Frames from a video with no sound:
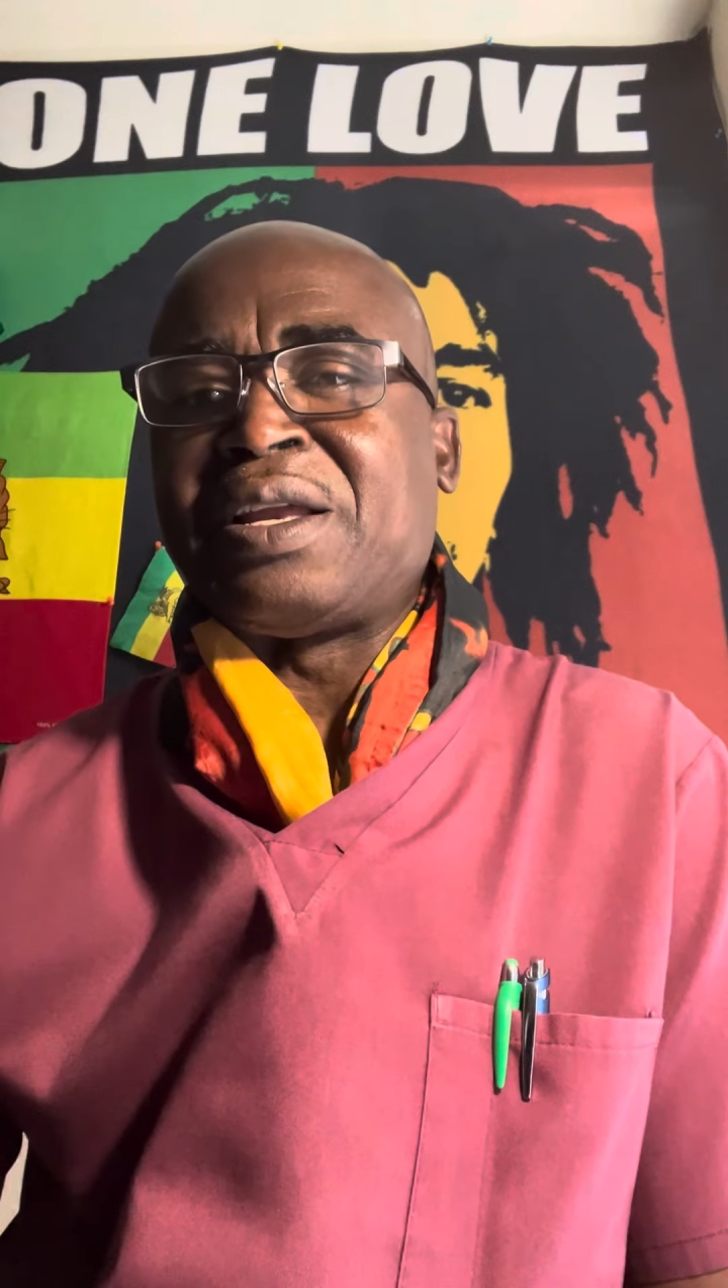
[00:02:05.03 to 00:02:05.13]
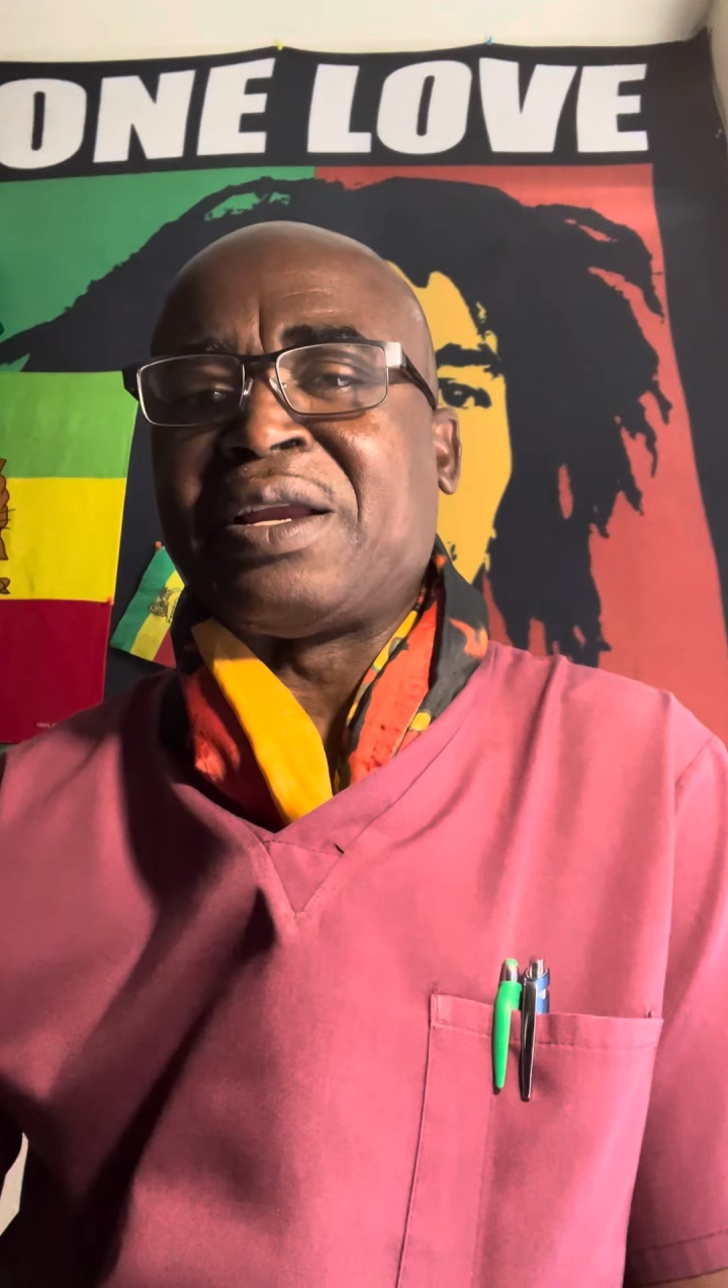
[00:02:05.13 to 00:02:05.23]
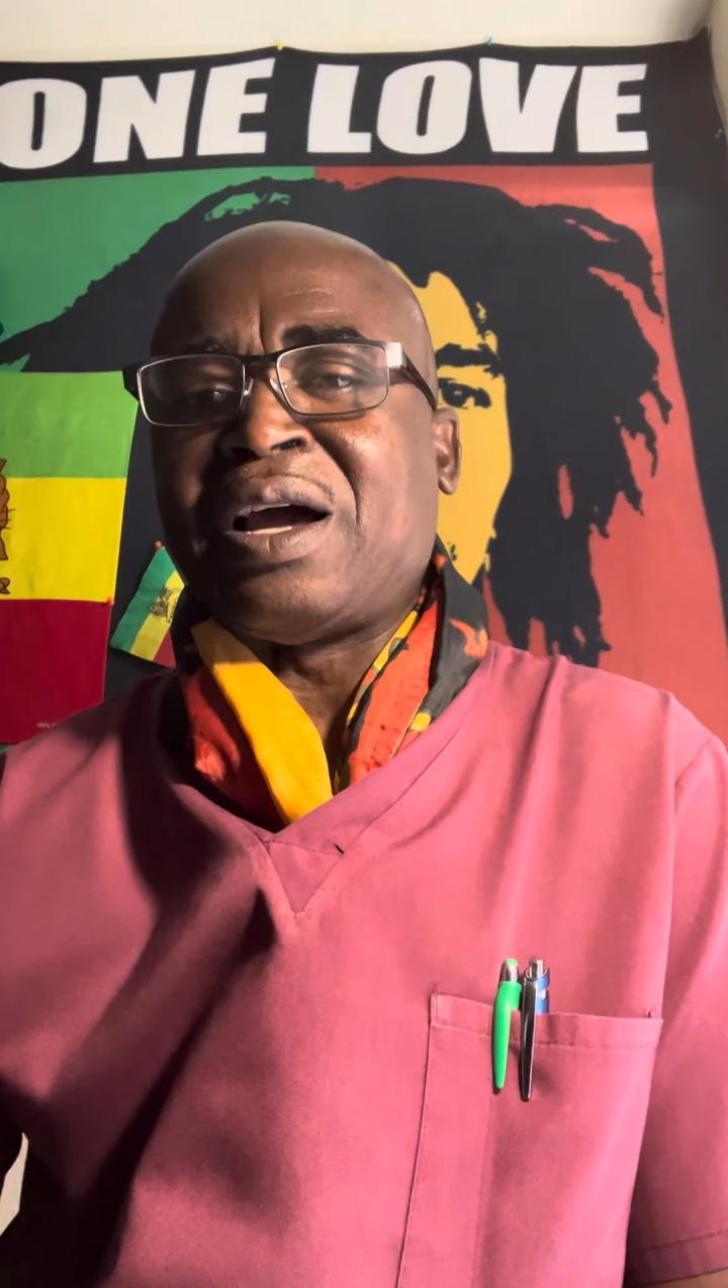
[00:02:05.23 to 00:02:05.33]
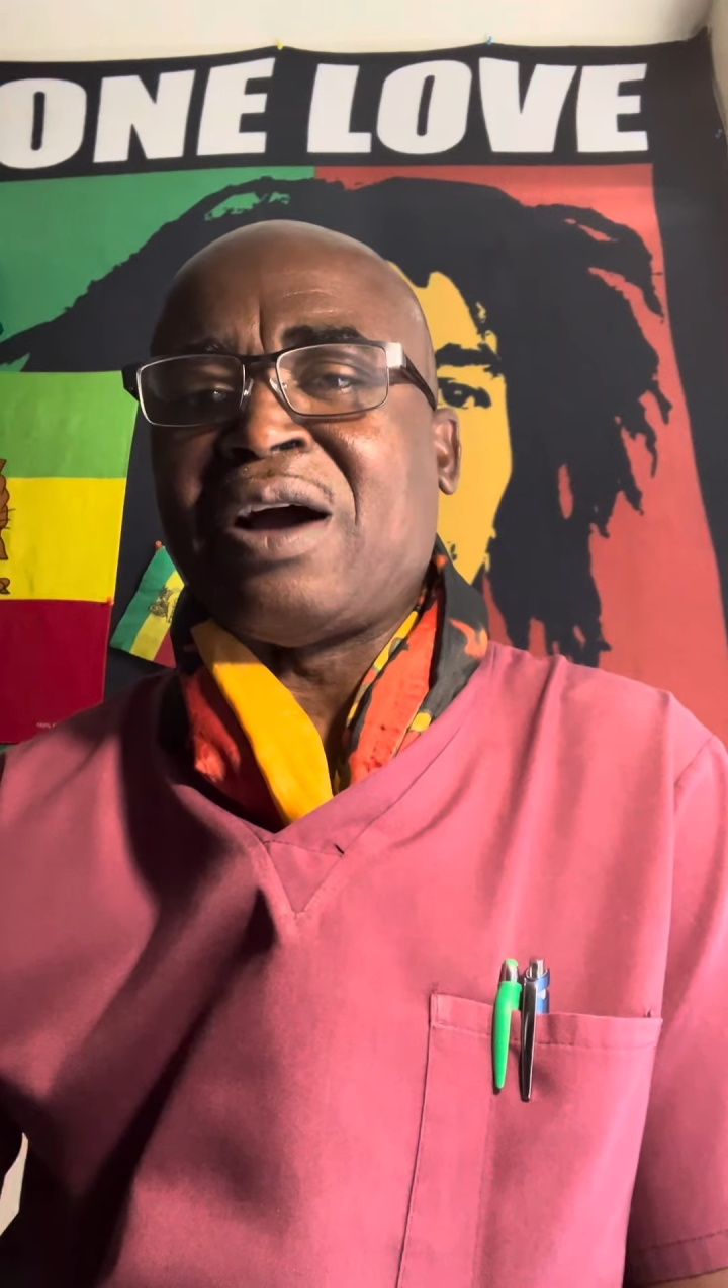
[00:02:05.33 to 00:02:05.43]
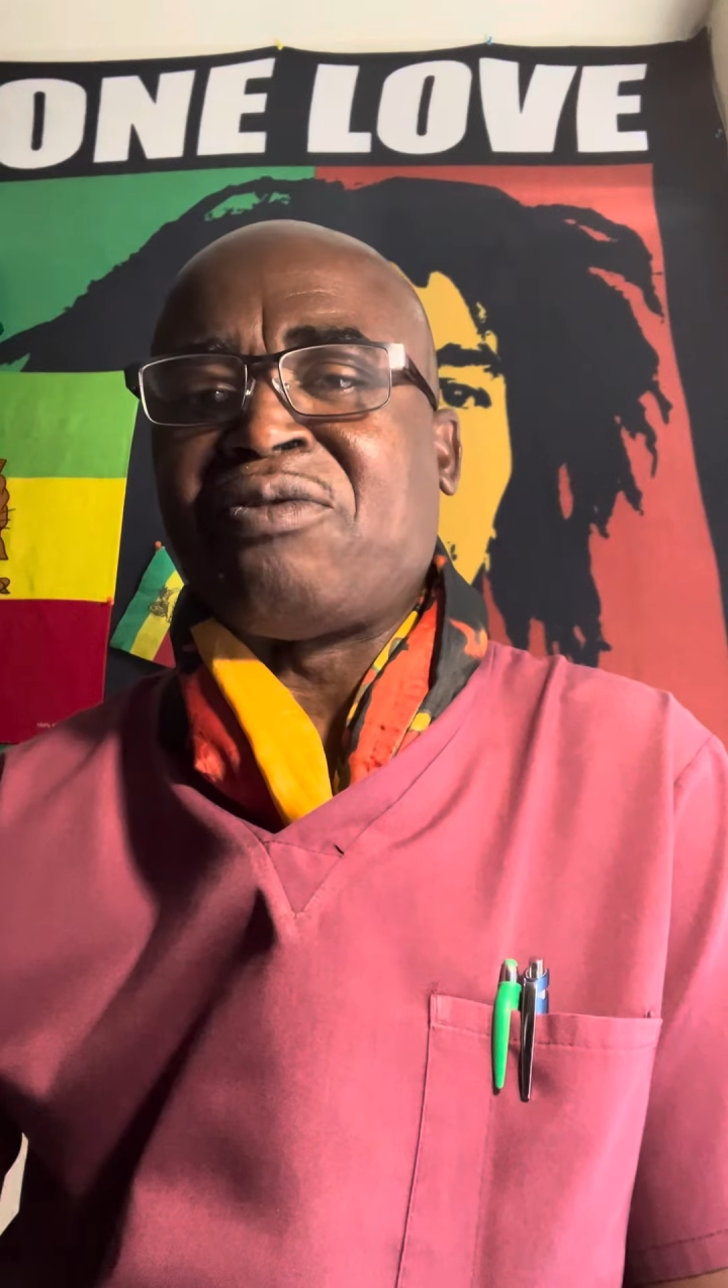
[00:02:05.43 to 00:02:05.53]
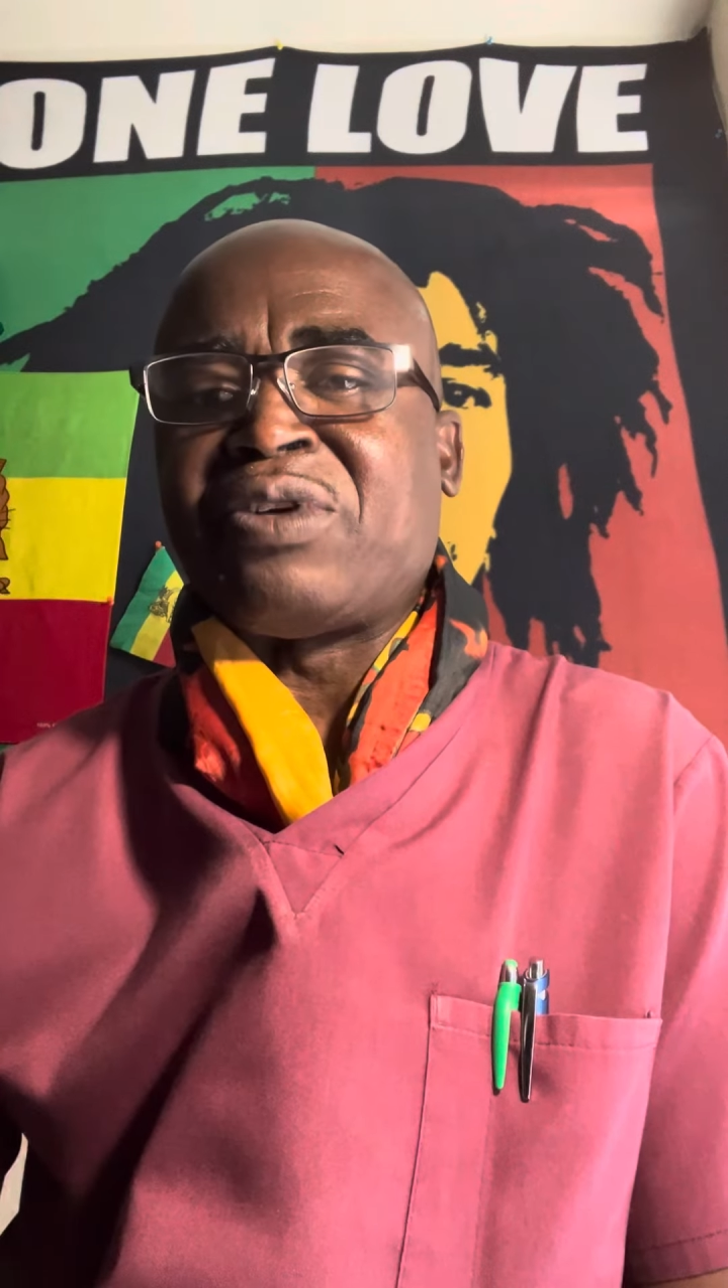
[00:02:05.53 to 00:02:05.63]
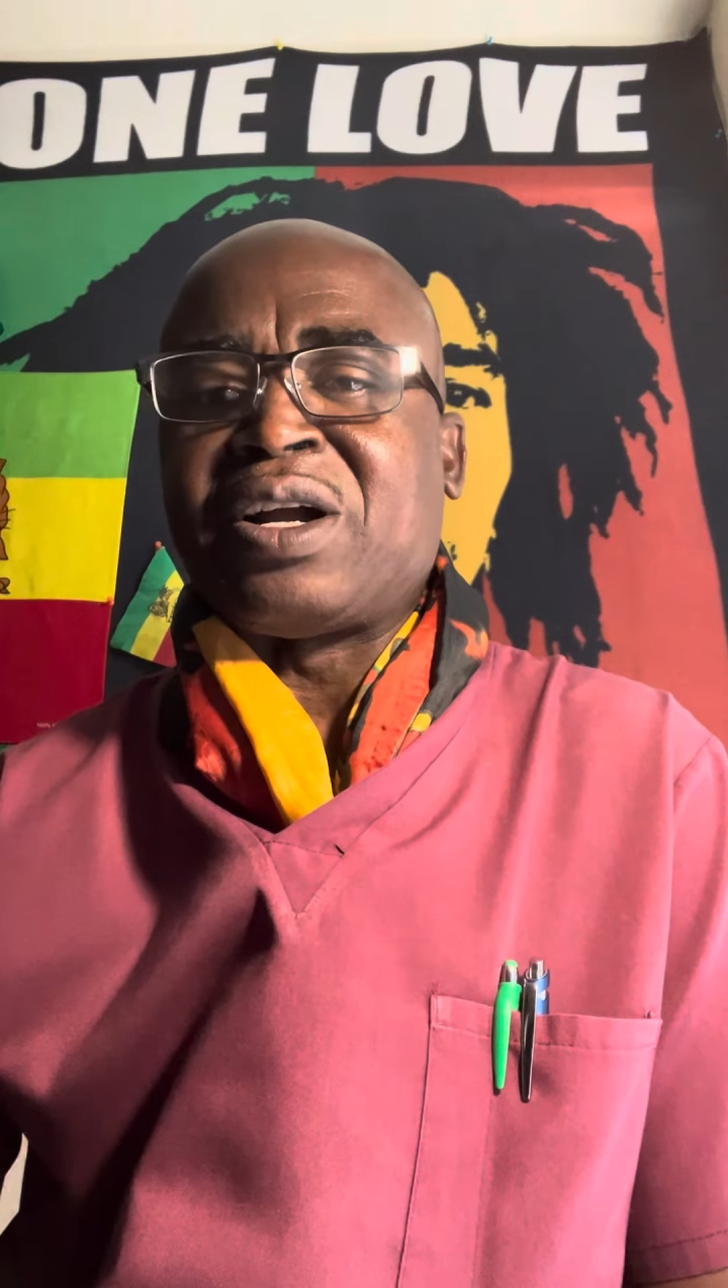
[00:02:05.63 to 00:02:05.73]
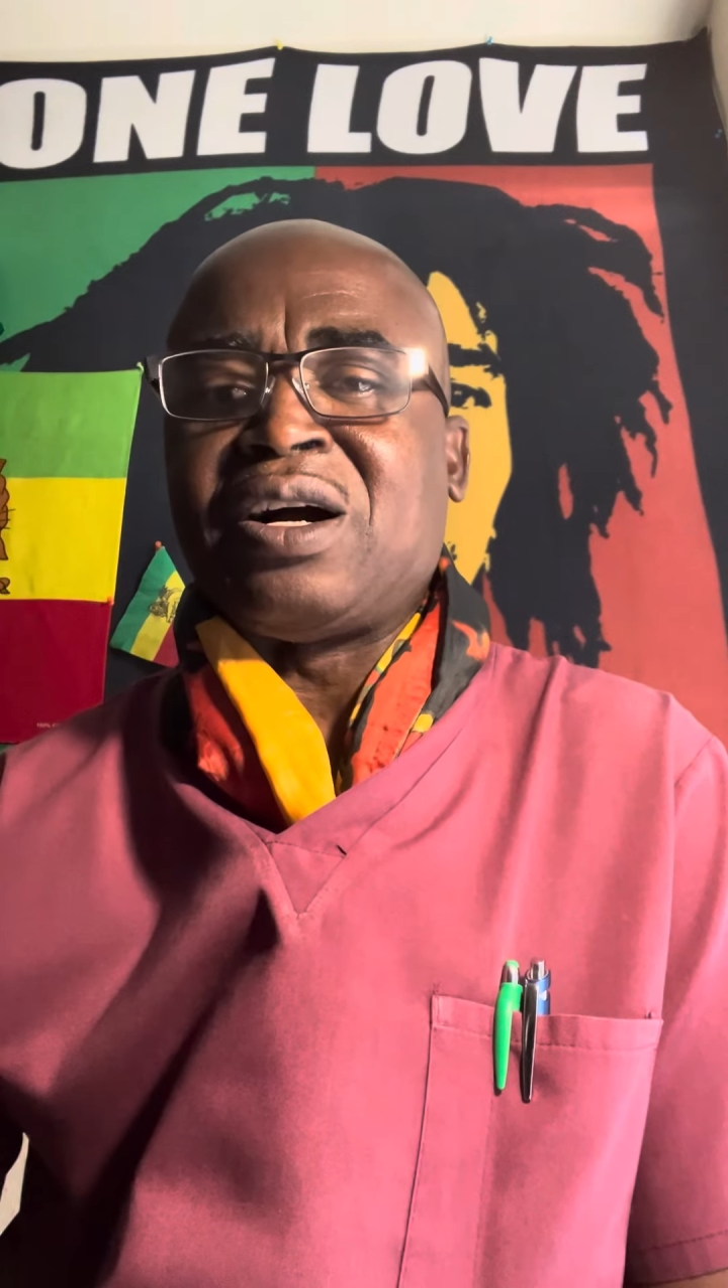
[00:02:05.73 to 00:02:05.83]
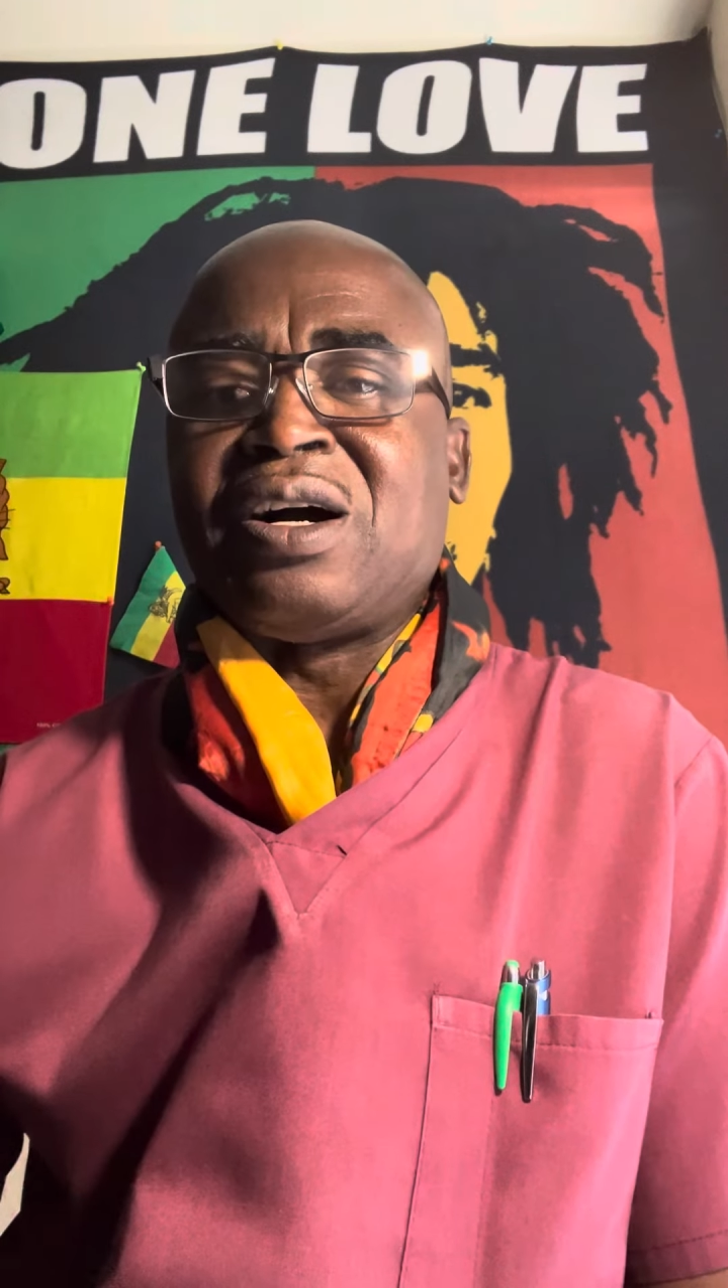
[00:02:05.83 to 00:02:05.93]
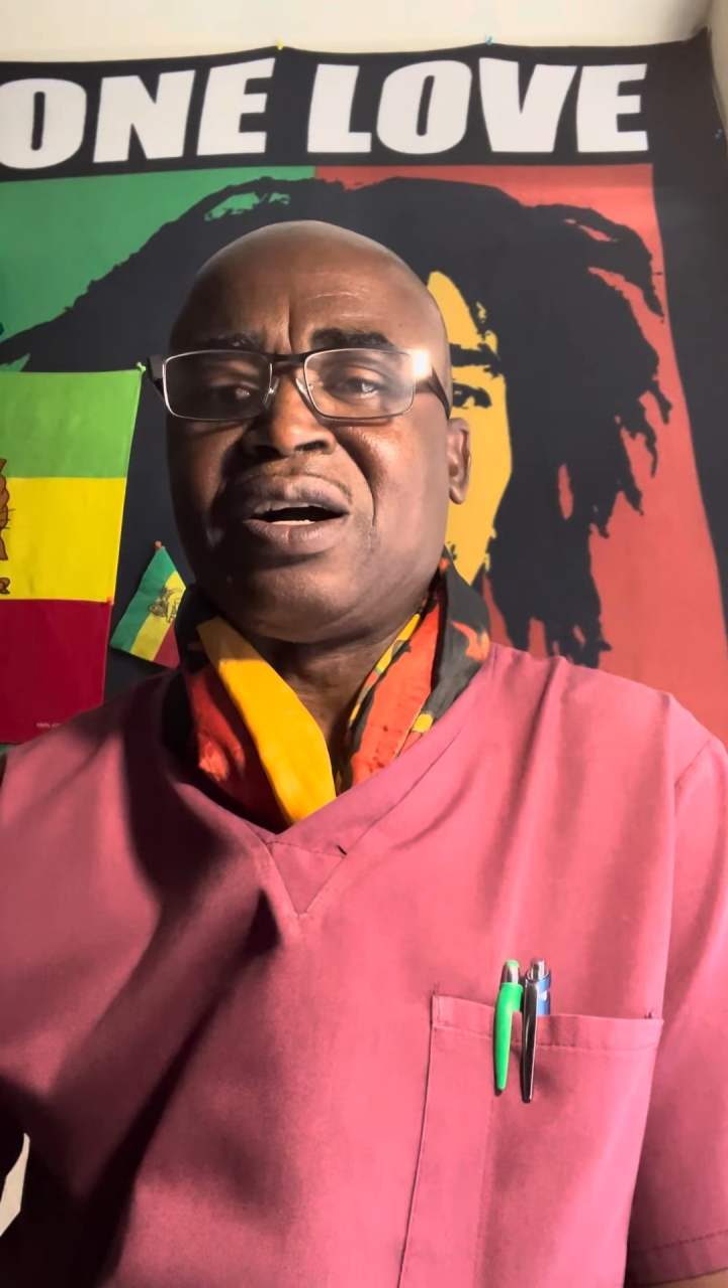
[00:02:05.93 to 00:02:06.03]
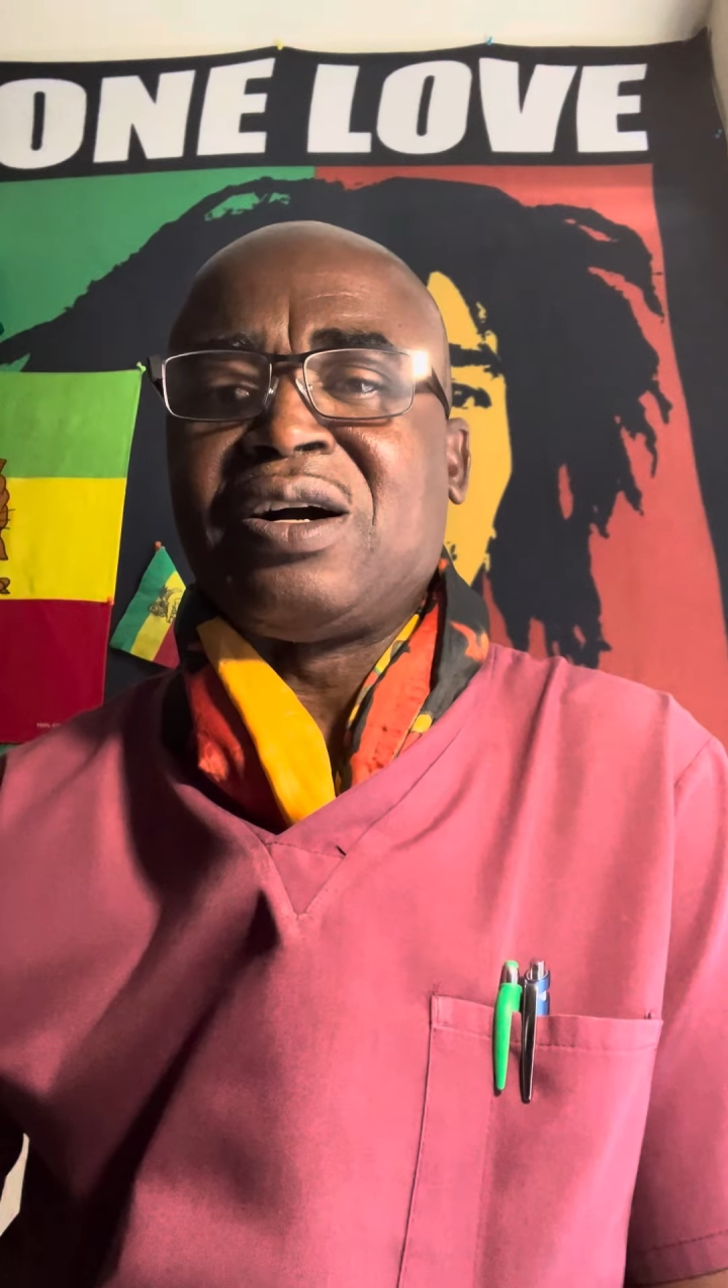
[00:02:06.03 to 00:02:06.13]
in Africa